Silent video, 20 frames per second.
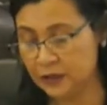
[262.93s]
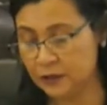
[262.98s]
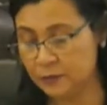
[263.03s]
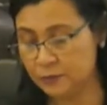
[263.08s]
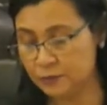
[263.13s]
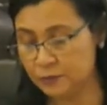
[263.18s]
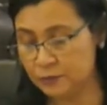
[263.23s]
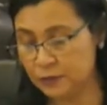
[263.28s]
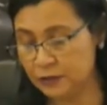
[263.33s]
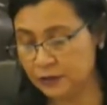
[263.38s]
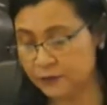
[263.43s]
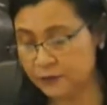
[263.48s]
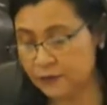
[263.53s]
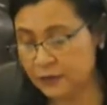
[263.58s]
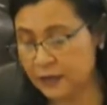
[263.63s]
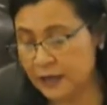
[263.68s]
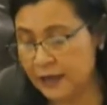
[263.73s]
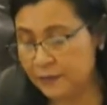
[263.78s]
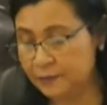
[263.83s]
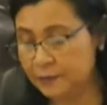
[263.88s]
In brief,
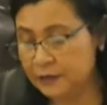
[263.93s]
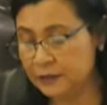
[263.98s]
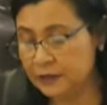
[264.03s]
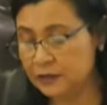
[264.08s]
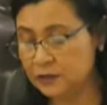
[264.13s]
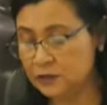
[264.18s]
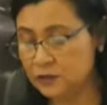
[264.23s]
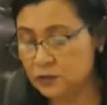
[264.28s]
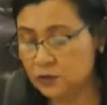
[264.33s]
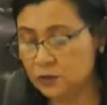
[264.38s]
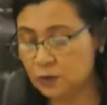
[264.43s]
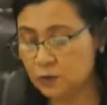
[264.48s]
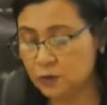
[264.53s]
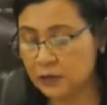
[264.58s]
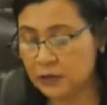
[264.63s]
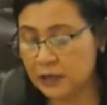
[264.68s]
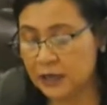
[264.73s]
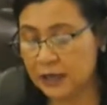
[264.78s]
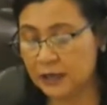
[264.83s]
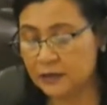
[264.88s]
the applicants, who
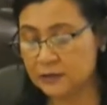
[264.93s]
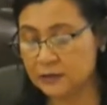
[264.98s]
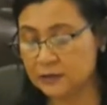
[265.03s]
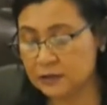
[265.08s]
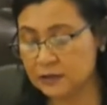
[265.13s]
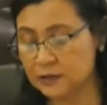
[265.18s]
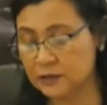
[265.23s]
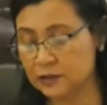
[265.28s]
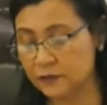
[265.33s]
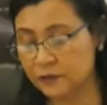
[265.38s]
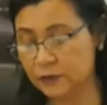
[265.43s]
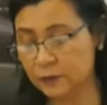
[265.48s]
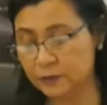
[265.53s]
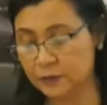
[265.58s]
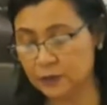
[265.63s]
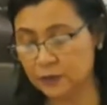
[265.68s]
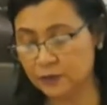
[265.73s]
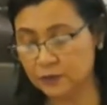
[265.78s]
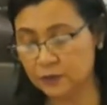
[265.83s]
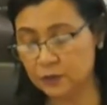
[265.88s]
were councillors of the
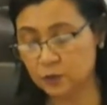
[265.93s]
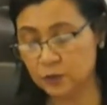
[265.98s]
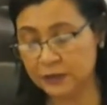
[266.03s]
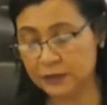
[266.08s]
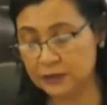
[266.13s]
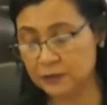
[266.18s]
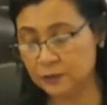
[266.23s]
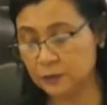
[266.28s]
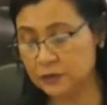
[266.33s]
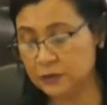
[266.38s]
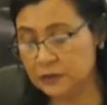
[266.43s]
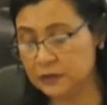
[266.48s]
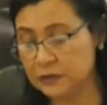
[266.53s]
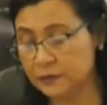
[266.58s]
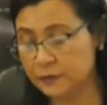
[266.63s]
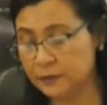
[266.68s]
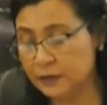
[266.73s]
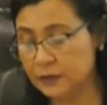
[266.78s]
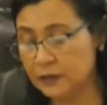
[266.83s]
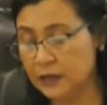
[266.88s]
Beaufort West
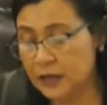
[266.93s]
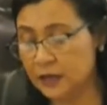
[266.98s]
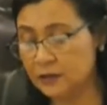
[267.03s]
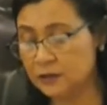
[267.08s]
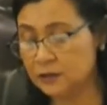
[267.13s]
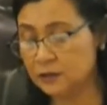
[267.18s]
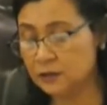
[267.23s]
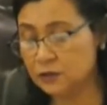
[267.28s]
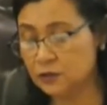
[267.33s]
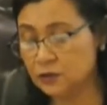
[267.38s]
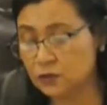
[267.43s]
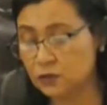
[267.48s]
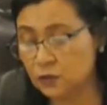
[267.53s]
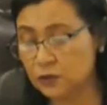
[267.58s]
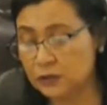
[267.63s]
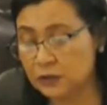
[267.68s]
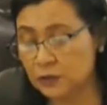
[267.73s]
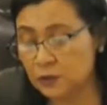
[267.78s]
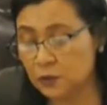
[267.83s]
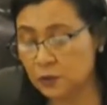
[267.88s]
Municipal Council,
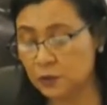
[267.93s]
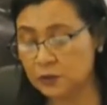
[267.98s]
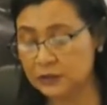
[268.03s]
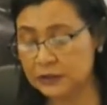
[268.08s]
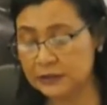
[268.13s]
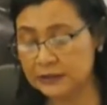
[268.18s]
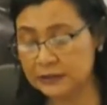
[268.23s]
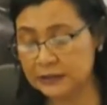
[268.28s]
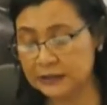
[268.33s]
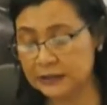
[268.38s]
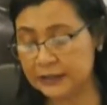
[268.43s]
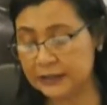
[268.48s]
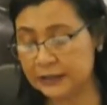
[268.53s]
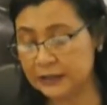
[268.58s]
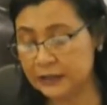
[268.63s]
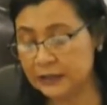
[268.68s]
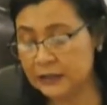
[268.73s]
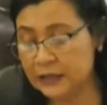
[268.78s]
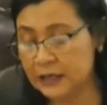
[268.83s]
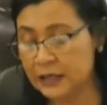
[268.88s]
sought an order
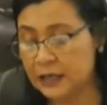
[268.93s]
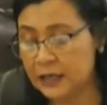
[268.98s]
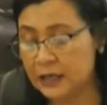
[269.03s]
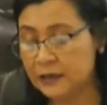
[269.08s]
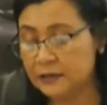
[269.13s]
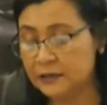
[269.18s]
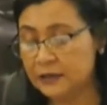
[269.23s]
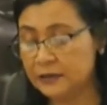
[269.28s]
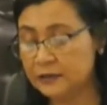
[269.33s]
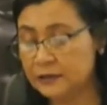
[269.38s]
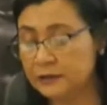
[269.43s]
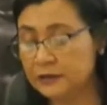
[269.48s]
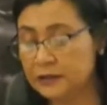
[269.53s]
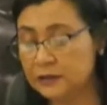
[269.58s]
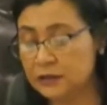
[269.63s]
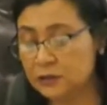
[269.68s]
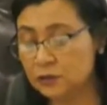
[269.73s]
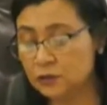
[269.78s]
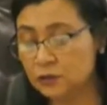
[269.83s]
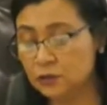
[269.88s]
declaring that the
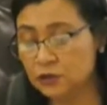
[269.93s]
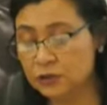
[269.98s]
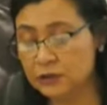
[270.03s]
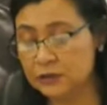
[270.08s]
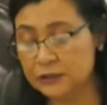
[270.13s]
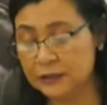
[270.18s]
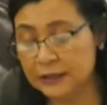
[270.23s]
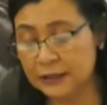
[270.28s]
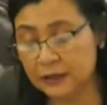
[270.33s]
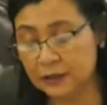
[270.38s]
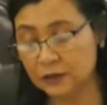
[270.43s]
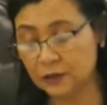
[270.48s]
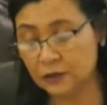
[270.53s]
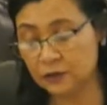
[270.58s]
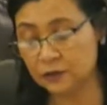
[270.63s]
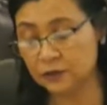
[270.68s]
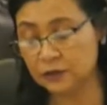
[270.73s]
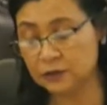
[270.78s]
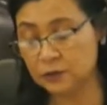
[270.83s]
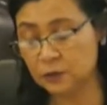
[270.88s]
resolution taken
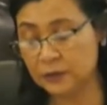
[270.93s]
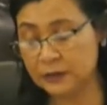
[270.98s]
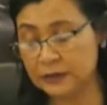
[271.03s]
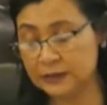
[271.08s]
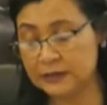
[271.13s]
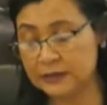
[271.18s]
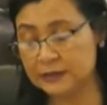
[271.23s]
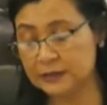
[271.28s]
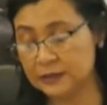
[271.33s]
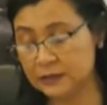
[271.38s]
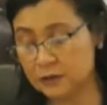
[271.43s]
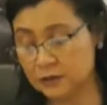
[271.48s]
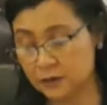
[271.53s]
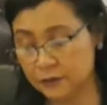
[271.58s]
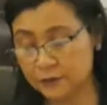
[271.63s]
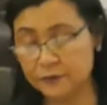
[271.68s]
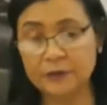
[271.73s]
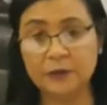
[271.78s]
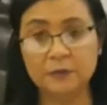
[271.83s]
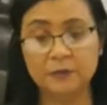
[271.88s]
on the 26th
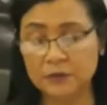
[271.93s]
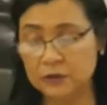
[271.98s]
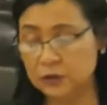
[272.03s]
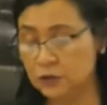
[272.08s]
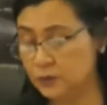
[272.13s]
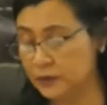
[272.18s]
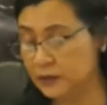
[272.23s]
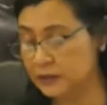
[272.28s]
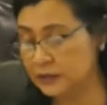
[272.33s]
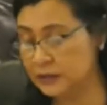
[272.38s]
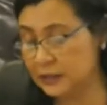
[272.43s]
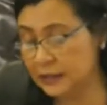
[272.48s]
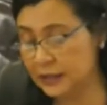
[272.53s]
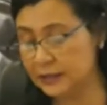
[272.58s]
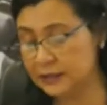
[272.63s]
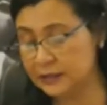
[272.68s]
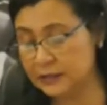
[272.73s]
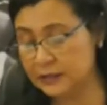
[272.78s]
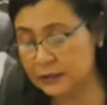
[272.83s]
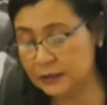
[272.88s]
of February
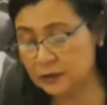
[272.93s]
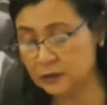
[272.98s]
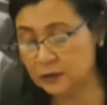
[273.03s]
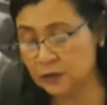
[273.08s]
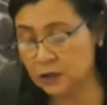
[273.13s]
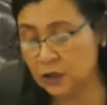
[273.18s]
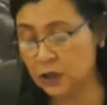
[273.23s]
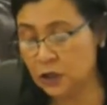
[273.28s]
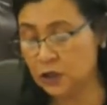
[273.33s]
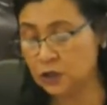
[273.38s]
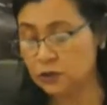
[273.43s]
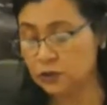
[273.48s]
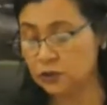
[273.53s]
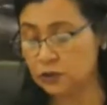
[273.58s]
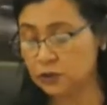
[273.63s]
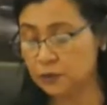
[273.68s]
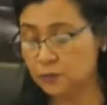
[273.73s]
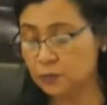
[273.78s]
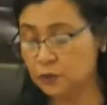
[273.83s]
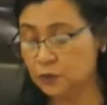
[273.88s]
2018
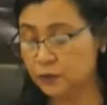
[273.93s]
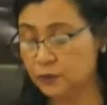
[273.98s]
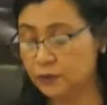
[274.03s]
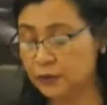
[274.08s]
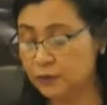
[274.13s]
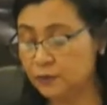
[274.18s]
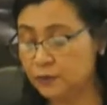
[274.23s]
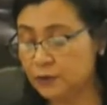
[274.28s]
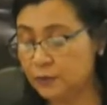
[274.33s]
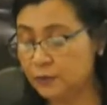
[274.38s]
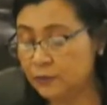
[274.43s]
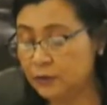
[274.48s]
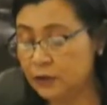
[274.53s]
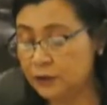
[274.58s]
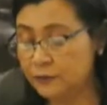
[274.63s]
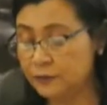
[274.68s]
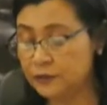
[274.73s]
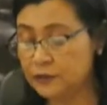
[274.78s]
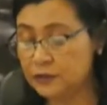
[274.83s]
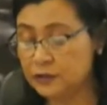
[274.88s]
to remove them from
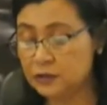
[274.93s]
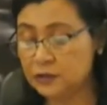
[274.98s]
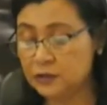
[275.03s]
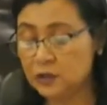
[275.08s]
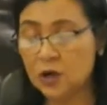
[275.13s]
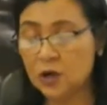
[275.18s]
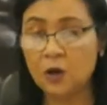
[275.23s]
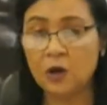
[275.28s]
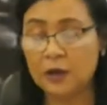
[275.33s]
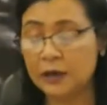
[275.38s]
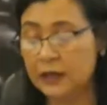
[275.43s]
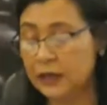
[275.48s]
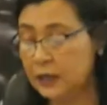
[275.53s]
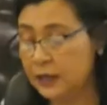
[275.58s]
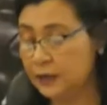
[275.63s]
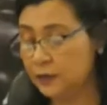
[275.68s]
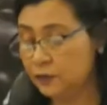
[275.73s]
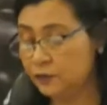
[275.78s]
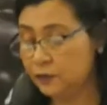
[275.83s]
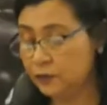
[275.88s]
office are
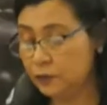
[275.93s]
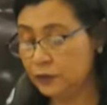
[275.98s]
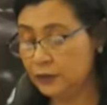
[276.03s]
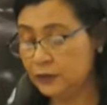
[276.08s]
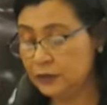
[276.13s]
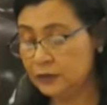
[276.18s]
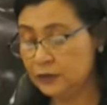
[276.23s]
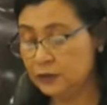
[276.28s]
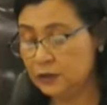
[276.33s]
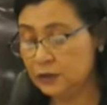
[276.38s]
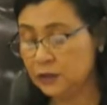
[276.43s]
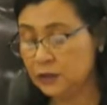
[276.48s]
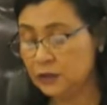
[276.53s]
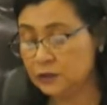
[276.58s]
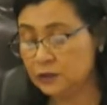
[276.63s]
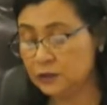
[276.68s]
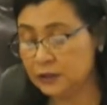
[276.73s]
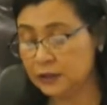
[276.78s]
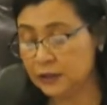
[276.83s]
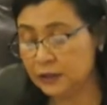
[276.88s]
null and void,
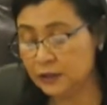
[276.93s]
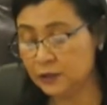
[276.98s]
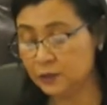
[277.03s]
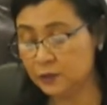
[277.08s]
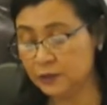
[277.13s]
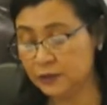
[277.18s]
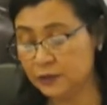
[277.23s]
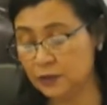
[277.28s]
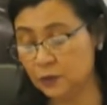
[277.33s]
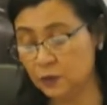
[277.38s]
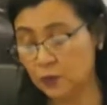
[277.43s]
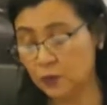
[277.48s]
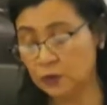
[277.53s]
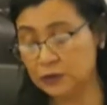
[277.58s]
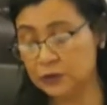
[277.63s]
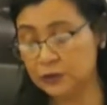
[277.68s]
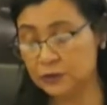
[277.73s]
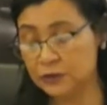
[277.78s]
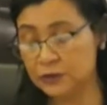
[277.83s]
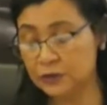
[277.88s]
together with an
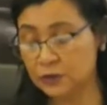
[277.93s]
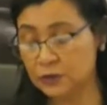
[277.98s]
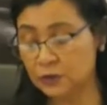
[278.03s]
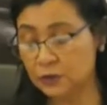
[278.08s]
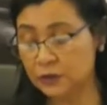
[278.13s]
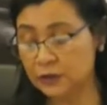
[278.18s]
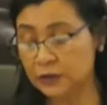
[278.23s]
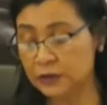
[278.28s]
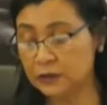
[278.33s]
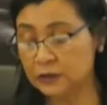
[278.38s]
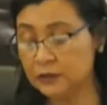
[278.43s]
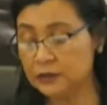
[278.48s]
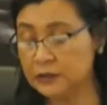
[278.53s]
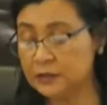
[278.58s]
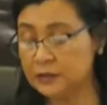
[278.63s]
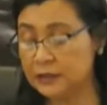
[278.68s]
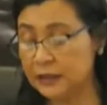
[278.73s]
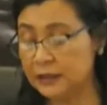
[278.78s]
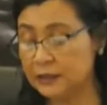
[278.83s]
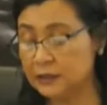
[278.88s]
order restoring the
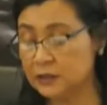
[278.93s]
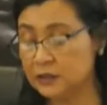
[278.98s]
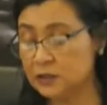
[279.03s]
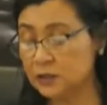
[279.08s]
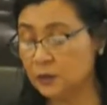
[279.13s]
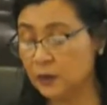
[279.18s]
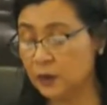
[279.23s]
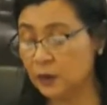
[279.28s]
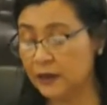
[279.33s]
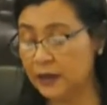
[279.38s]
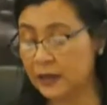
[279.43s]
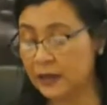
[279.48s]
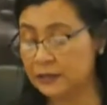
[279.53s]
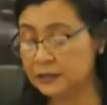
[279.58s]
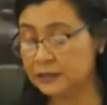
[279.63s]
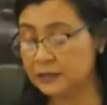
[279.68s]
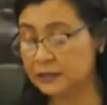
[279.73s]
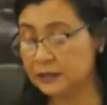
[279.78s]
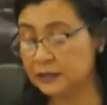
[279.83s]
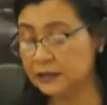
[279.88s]
status quo
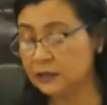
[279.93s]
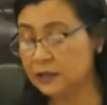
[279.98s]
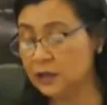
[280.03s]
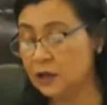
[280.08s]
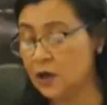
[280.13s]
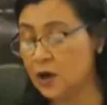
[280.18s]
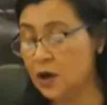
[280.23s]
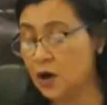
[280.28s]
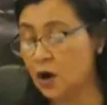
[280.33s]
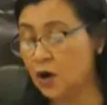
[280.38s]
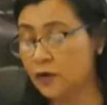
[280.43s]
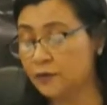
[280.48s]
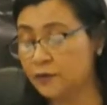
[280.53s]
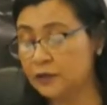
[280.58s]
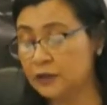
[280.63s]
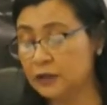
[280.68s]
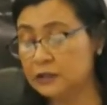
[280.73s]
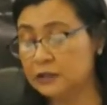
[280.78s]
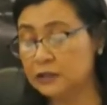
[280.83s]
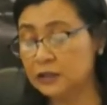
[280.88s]
ante of
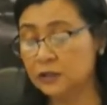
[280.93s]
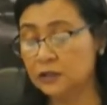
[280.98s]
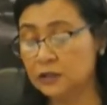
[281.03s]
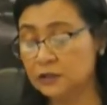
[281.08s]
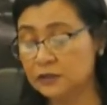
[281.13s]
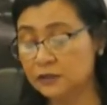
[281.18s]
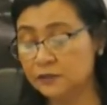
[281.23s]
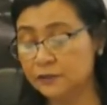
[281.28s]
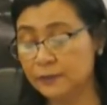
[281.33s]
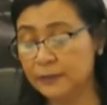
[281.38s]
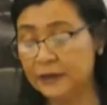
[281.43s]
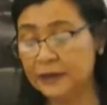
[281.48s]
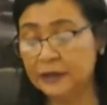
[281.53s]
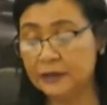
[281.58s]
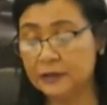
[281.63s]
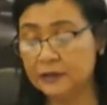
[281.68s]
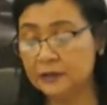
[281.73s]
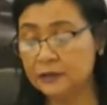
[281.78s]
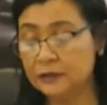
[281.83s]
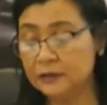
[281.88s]
the executive
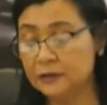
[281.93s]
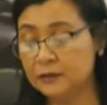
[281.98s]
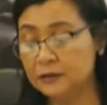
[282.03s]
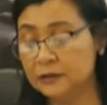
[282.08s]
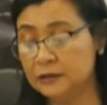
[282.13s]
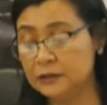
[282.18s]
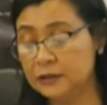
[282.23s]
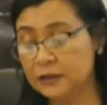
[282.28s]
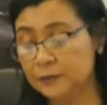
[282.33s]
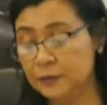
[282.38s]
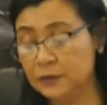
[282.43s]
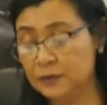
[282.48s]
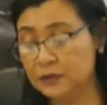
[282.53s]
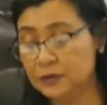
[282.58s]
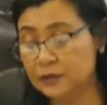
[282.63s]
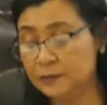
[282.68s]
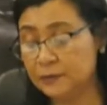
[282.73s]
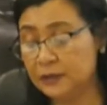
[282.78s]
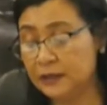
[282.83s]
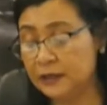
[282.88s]
mayor, the
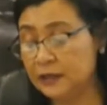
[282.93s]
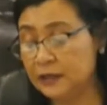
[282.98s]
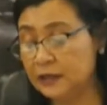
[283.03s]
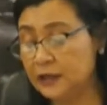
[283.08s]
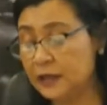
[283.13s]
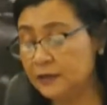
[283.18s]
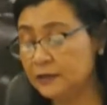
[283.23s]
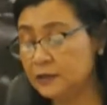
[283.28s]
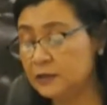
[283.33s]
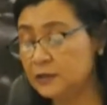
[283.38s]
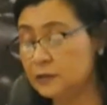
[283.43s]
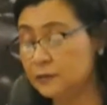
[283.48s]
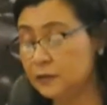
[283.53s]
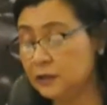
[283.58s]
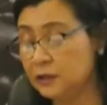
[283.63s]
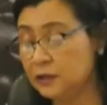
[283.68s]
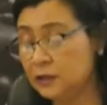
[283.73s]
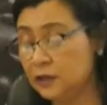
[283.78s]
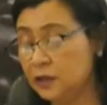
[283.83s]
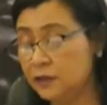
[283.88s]
deputy mayor, and the
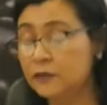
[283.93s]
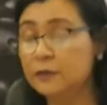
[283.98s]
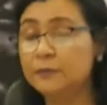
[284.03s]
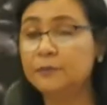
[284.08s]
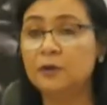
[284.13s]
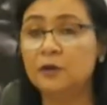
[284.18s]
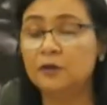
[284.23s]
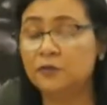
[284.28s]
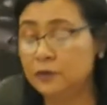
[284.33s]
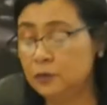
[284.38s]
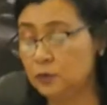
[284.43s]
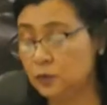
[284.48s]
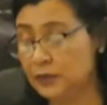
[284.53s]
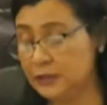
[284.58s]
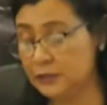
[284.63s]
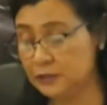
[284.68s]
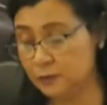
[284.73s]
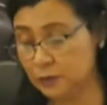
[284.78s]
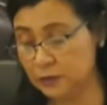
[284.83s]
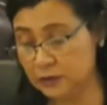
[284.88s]
speaker of the Beaufort
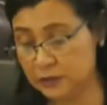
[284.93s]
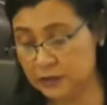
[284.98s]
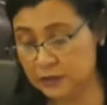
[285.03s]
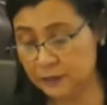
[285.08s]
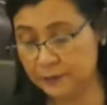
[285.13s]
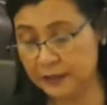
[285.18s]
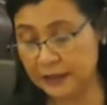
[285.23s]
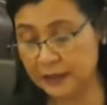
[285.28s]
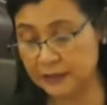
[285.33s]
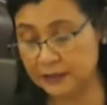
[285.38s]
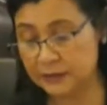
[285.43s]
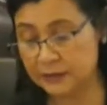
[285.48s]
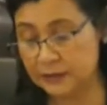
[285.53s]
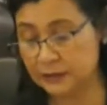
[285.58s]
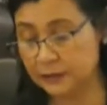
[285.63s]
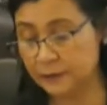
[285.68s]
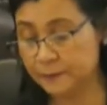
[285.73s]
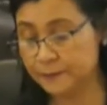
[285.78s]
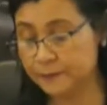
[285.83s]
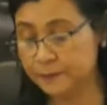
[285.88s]
West
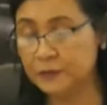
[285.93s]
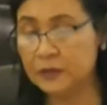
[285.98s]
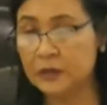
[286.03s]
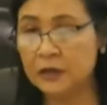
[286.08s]
municipality.